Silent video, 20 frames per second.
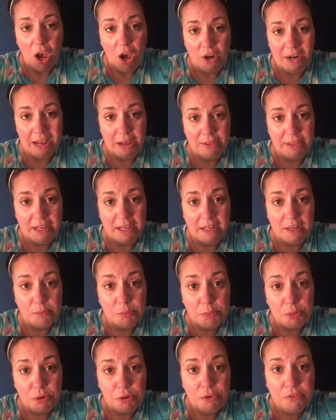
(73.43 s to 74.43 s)
on how they can
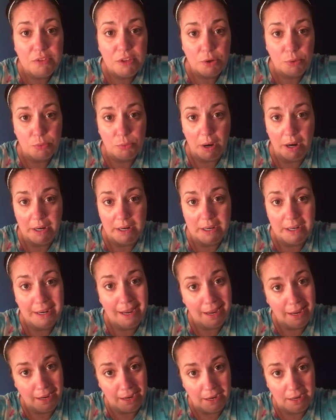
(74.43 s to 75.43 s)
improve their
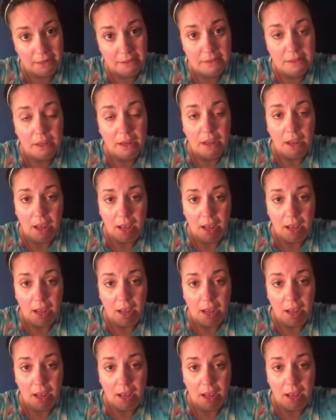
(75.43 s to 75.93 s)
writing and,